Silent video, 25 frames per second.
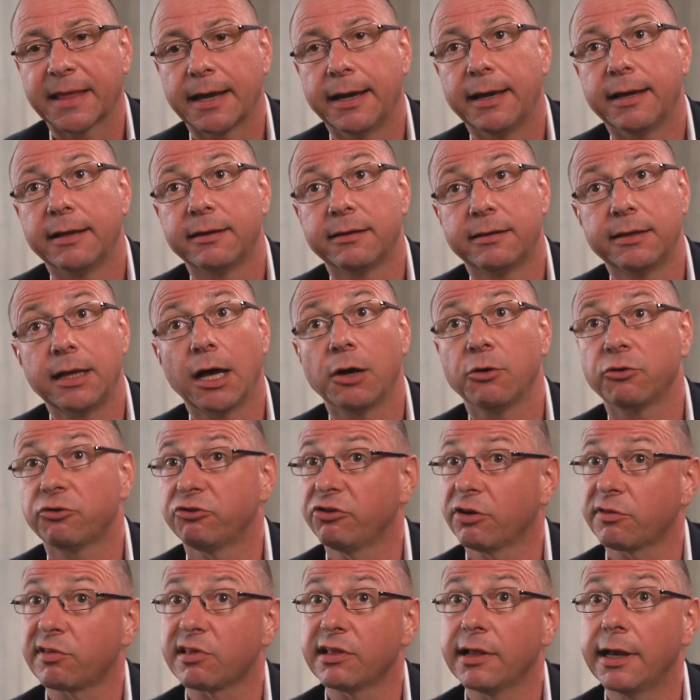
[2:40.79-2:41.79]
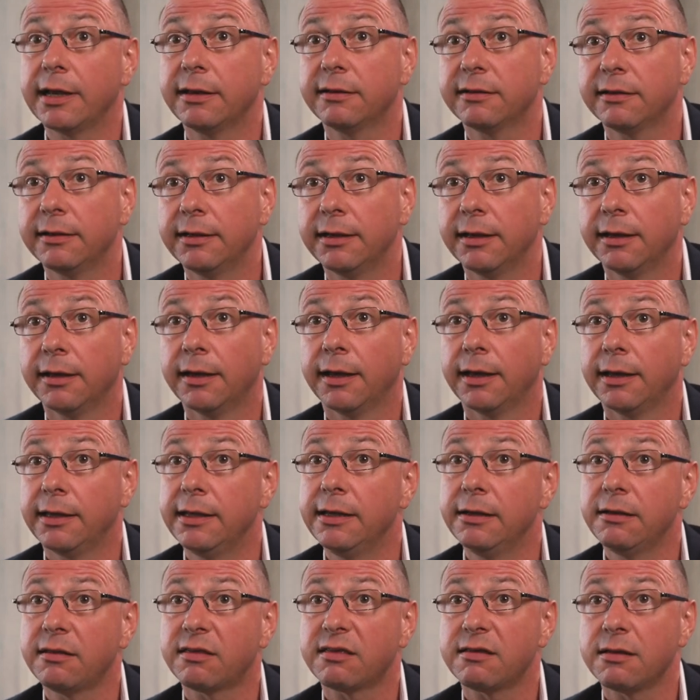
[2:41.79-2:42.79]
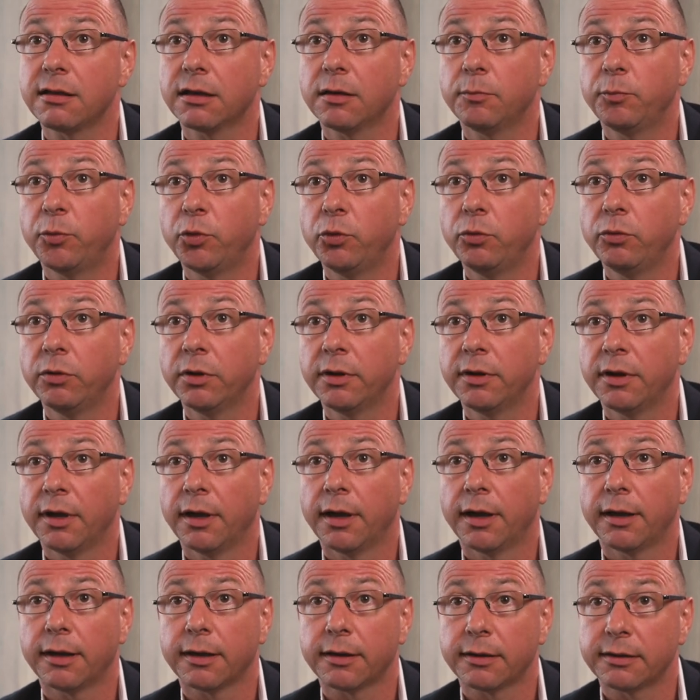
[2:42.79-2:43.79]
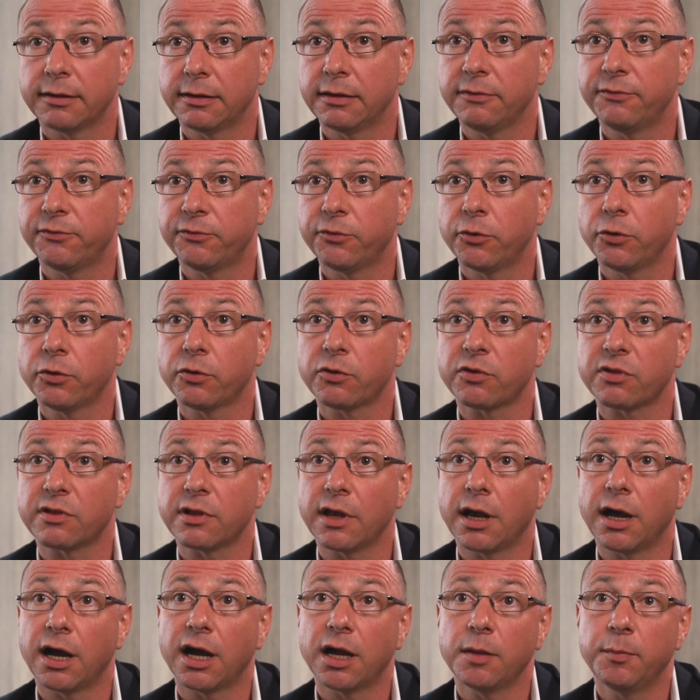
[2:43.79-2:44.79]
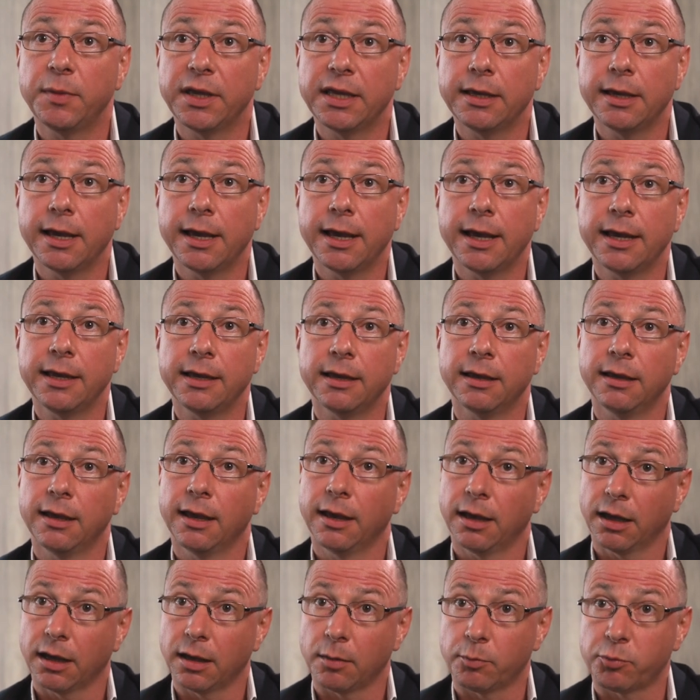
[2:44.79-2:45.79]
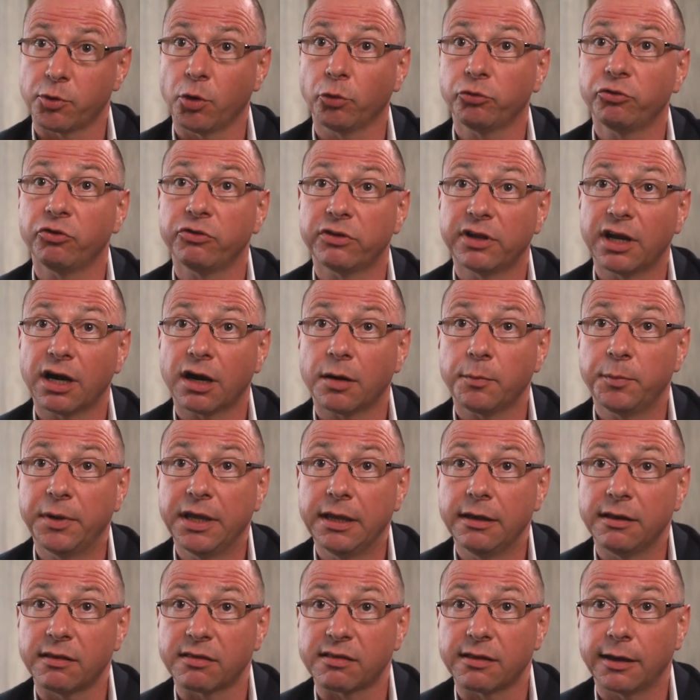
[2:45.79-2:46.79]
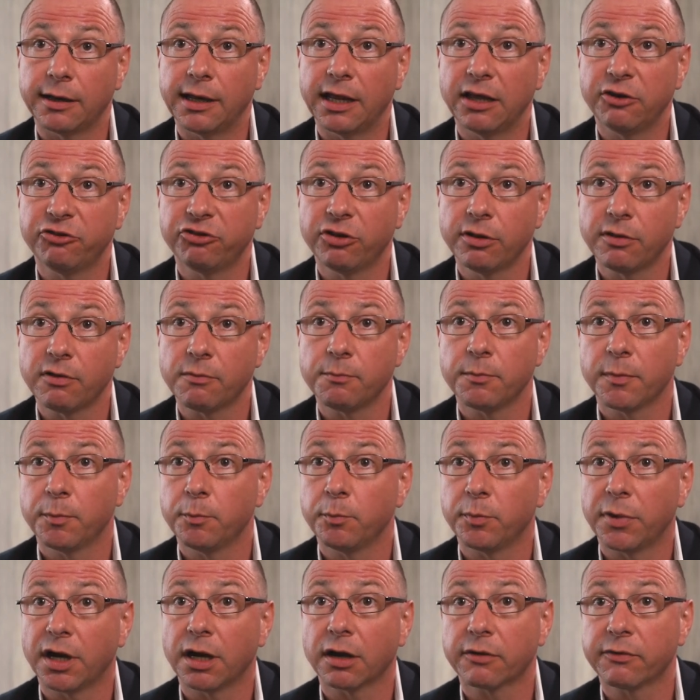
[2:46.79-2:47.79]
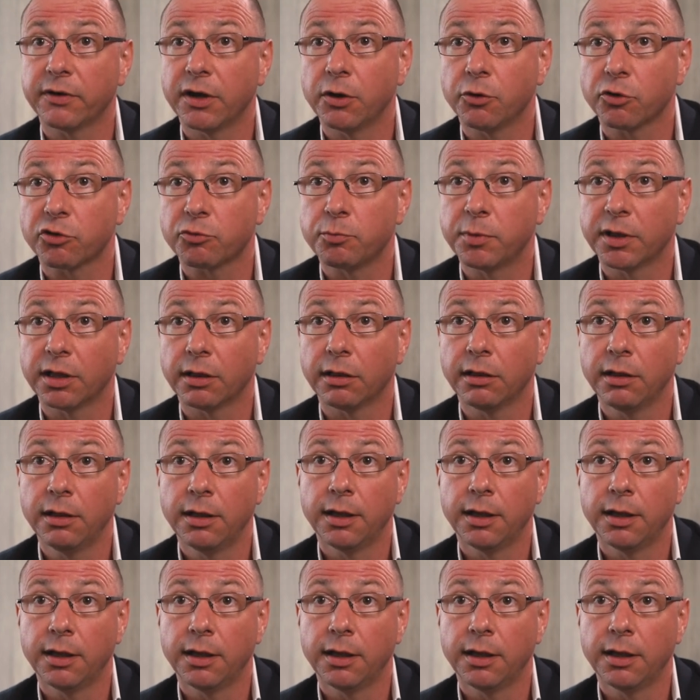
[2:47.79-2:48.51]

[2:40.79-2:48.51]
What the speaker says: And now just lately here in Singapore, the first IBA proton therapy installation, Parkway Hospital,